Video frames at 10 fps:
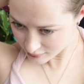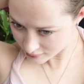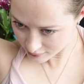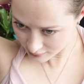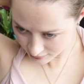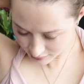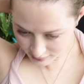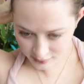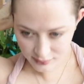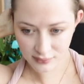
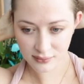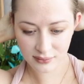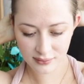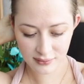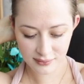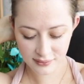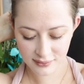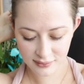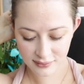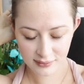
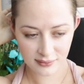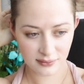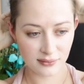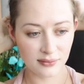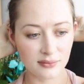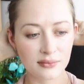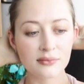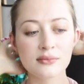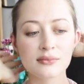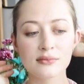
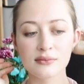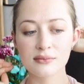[no speech]